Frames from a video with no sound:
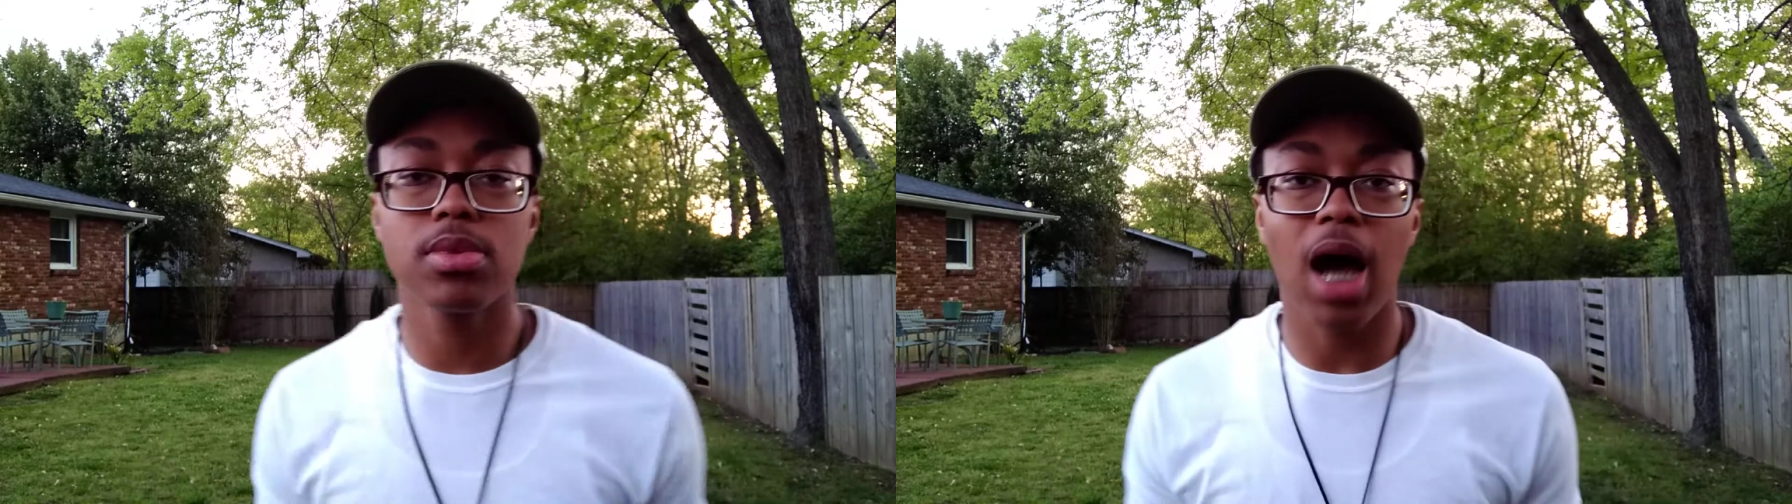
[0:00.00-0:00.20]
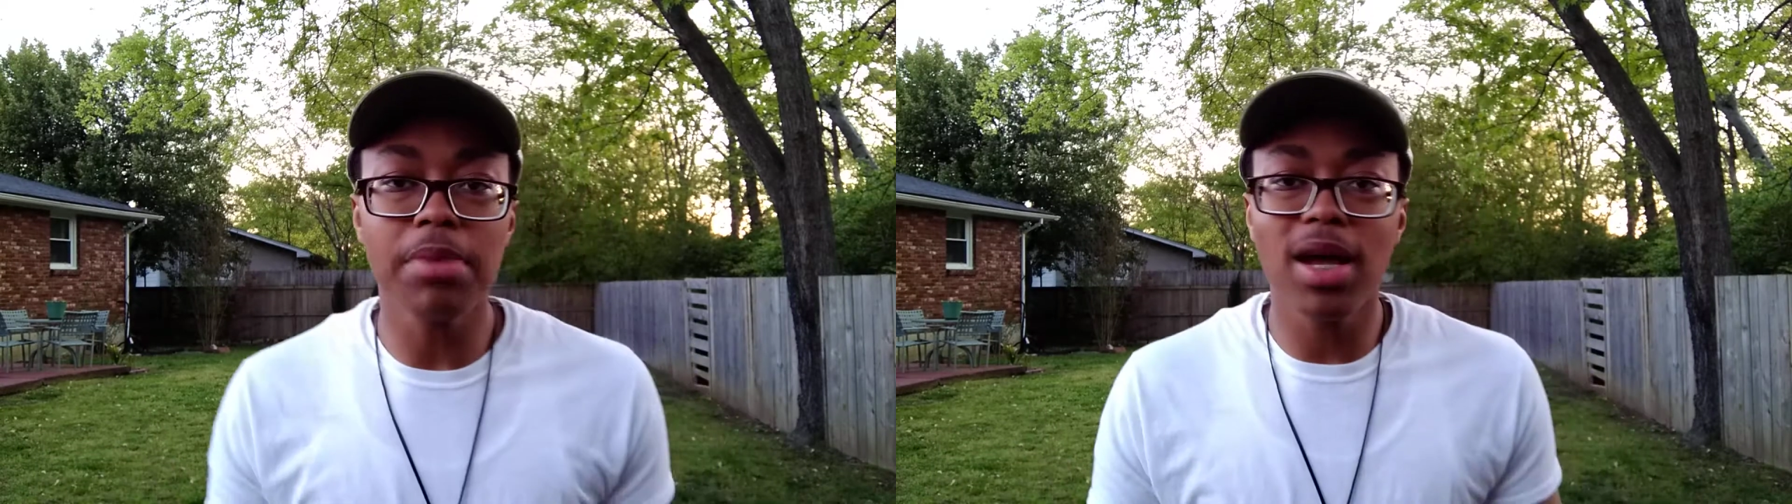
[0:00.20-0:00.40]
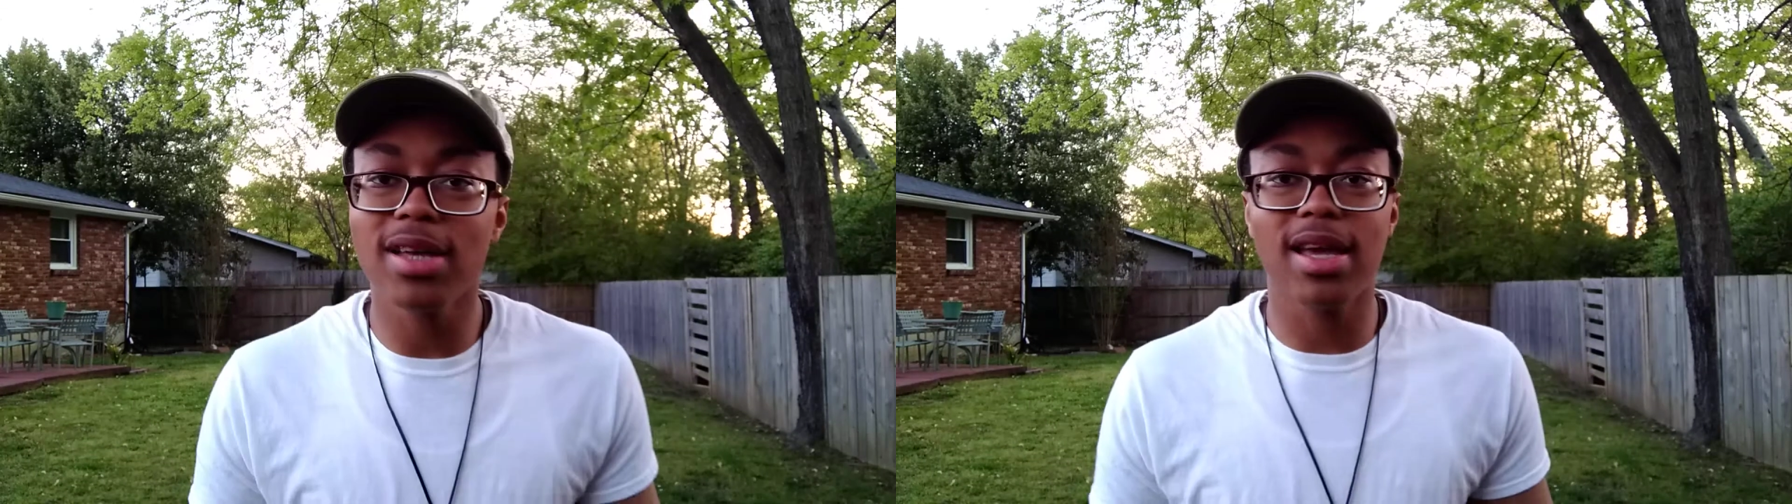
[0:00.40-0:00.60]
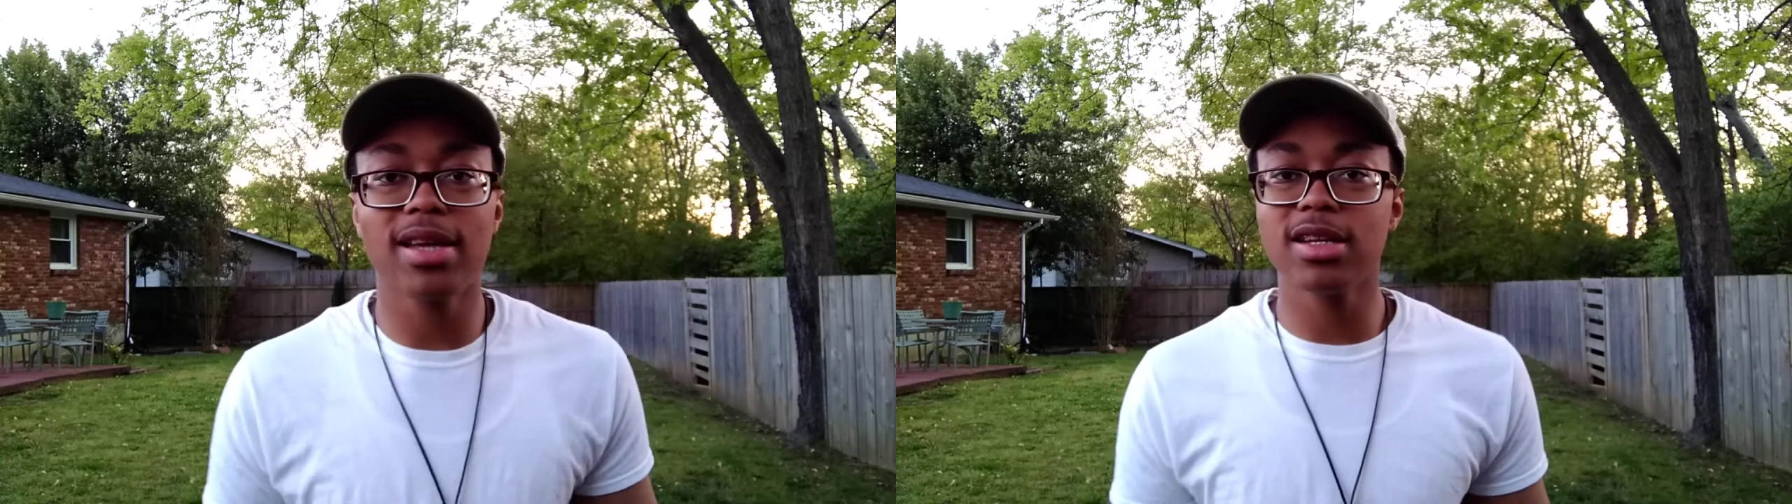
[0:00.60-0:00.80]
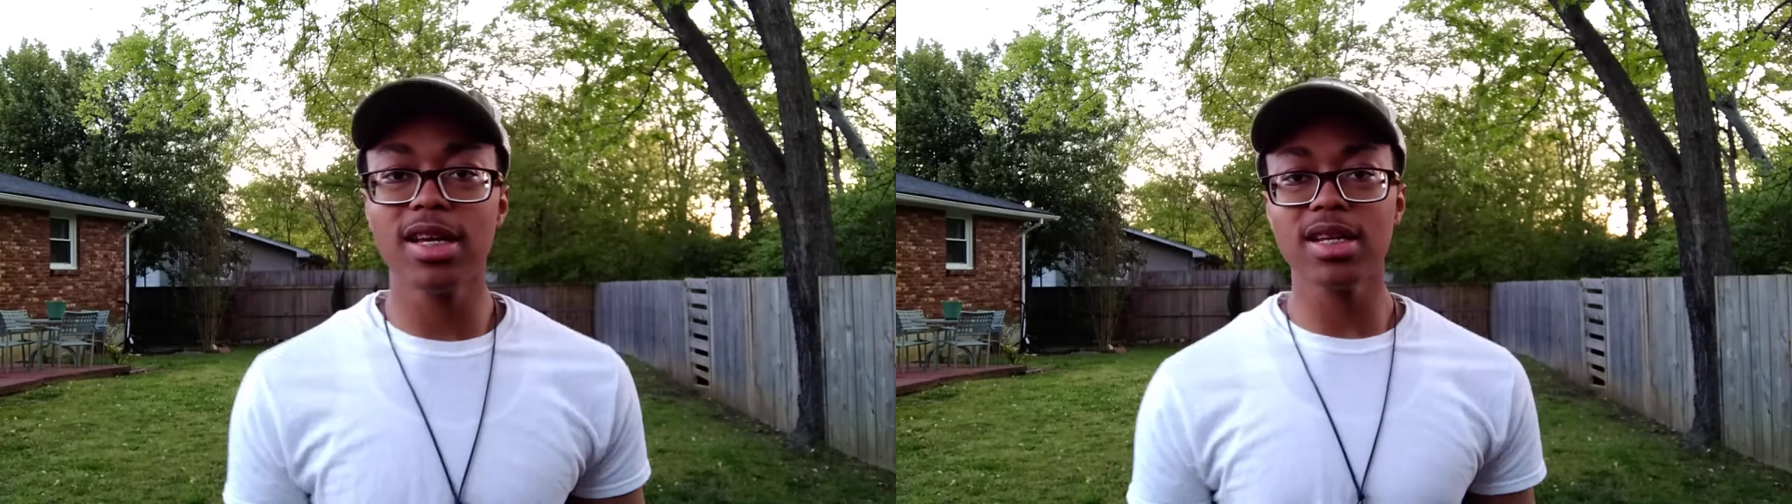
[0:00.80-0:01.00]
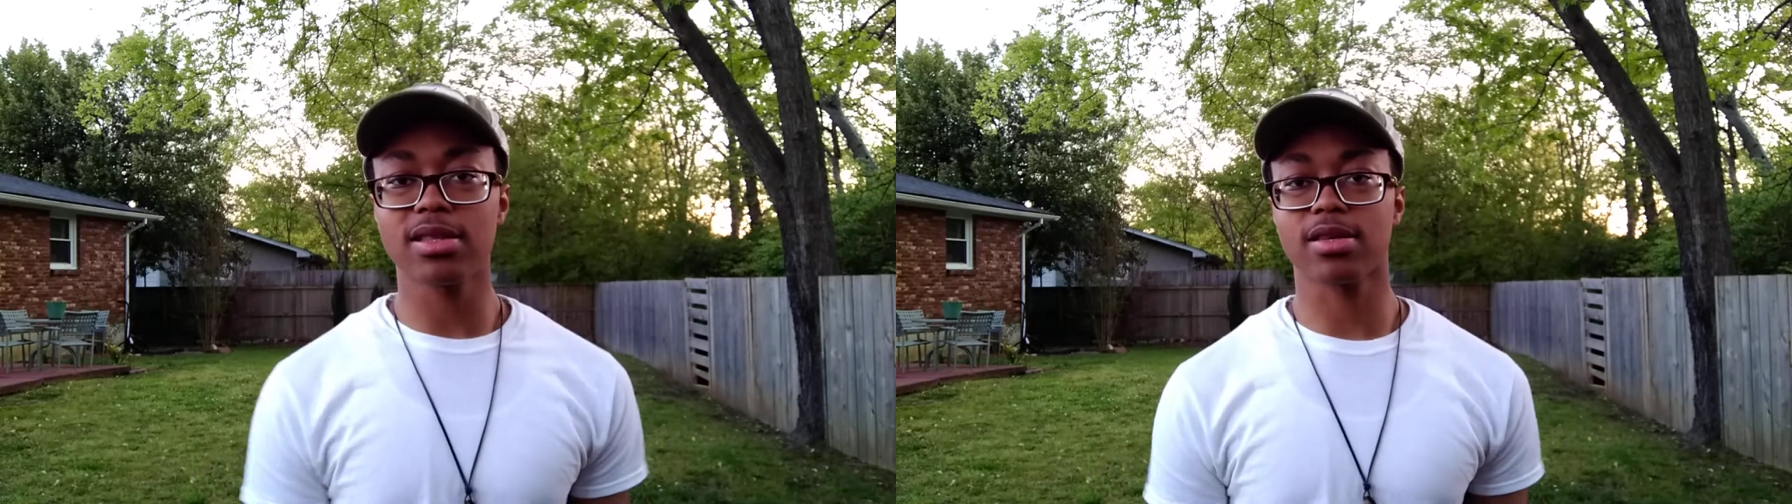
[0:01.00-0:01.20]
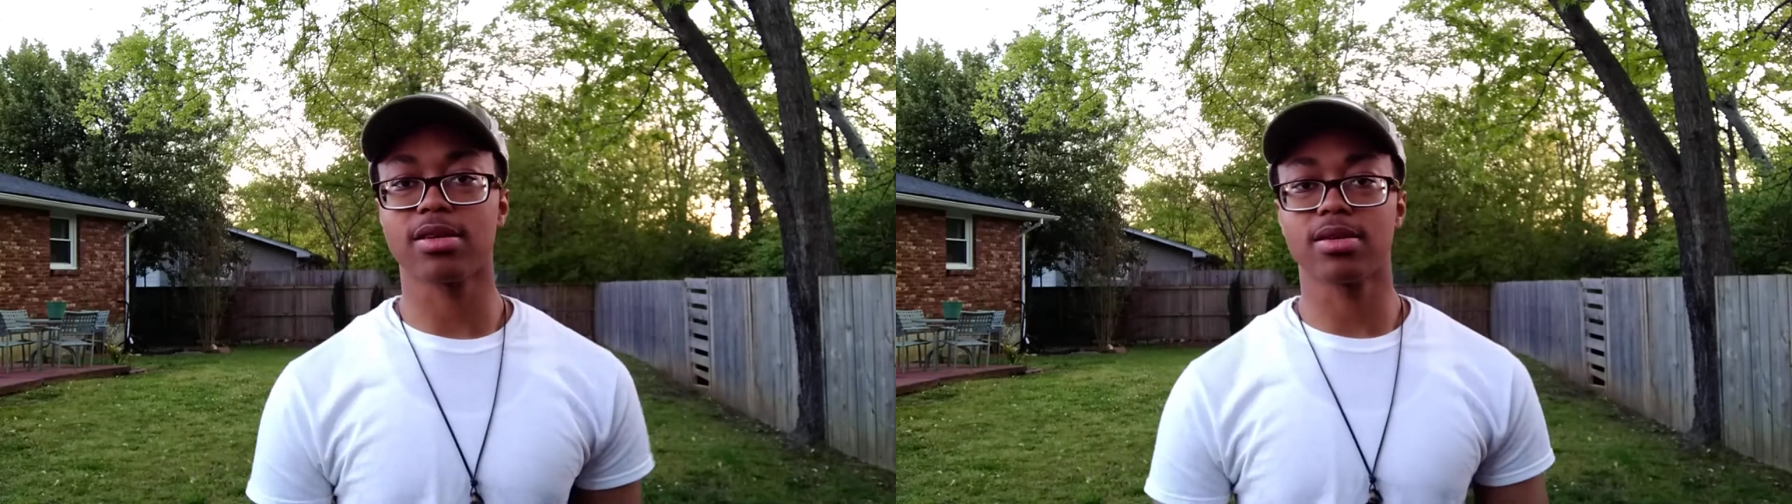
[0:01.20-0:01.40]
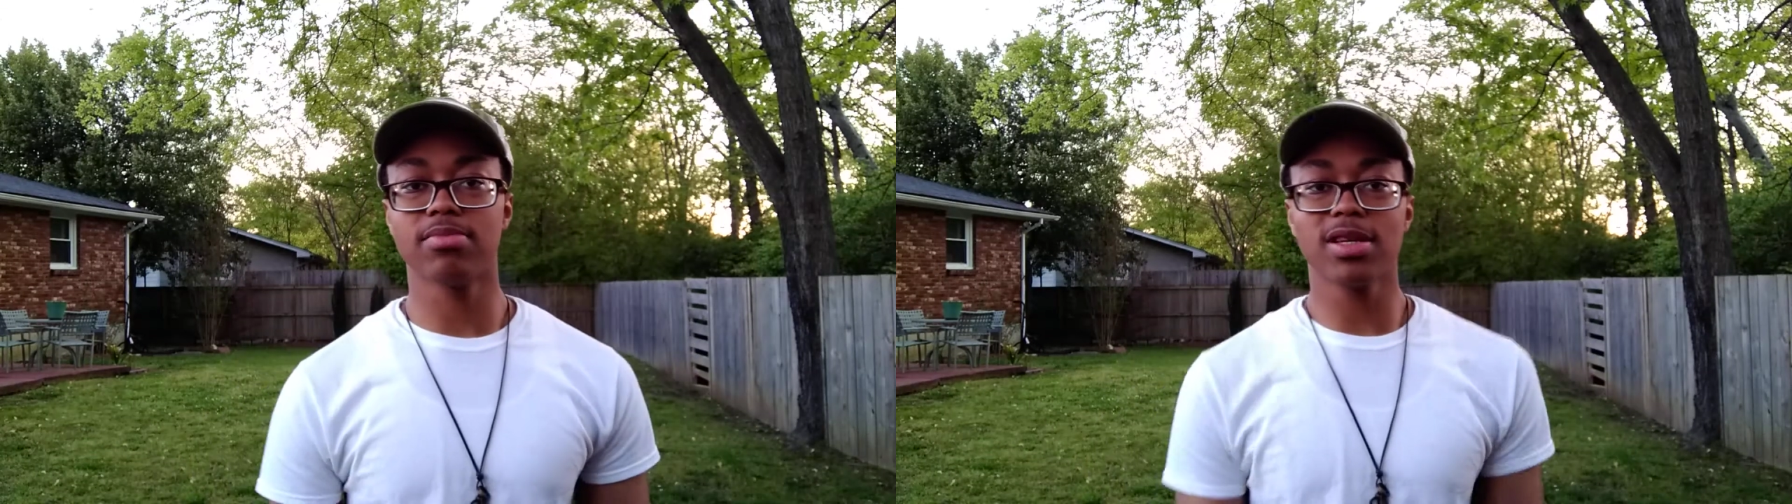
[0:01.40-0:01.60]
I'm not gaining anything
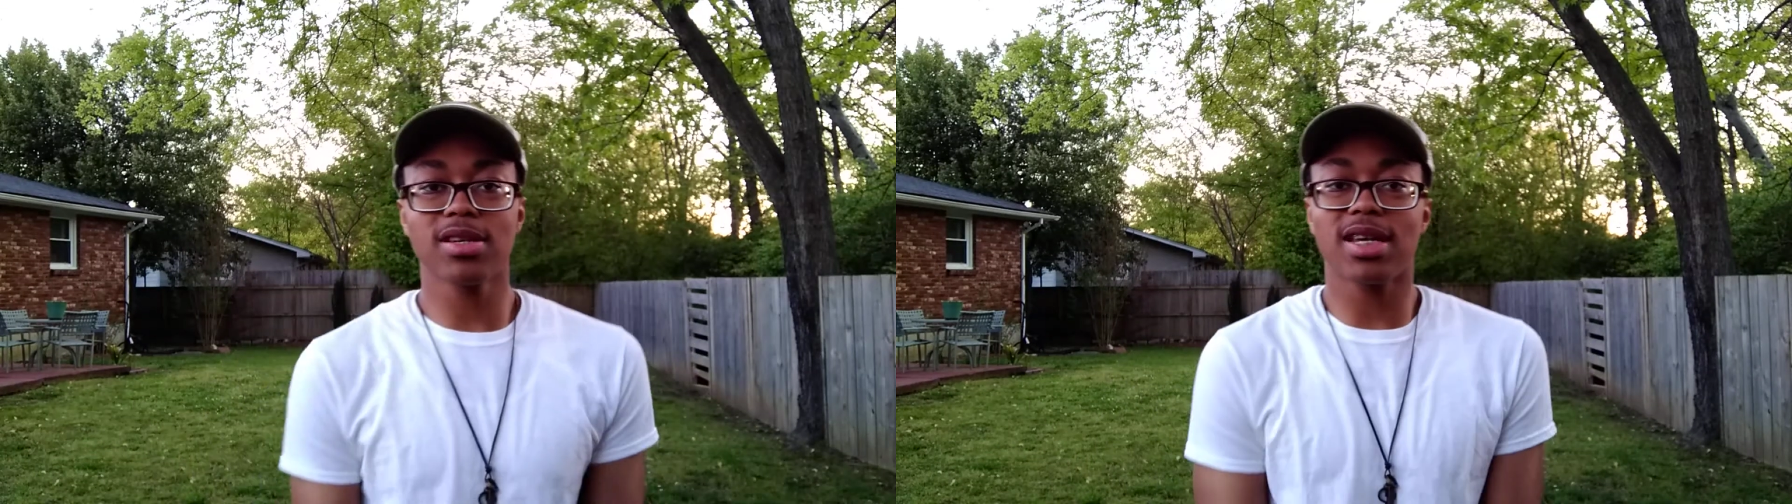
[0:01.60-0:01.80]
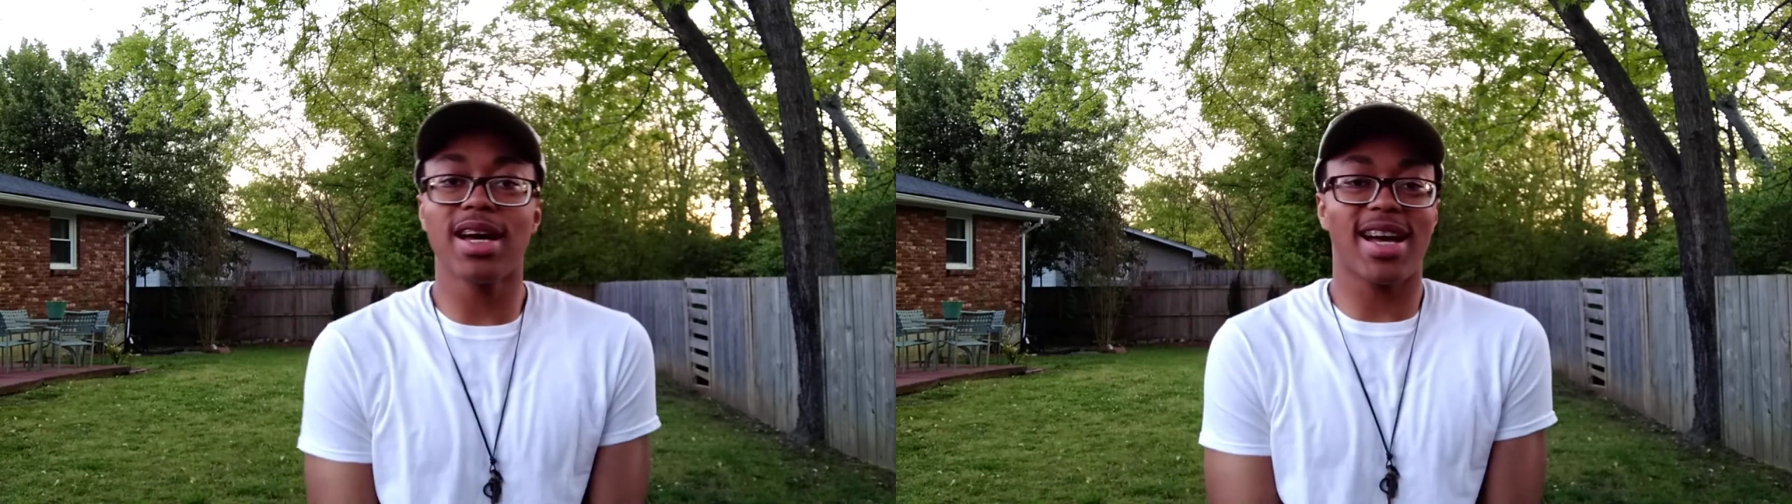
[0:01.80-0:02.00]
because